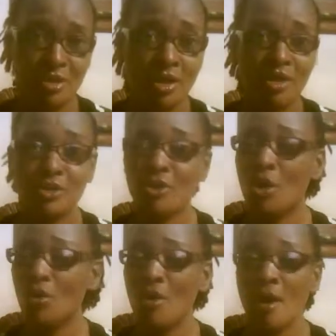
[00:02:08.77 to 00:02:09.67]
You
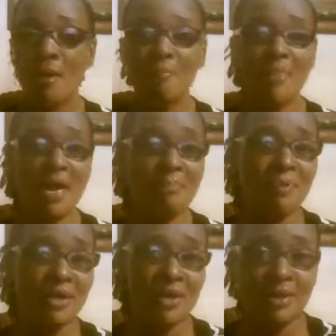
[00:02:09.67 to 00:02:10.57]
know,
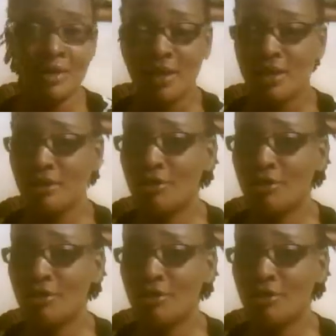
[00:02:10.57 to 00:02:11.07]
maybe, she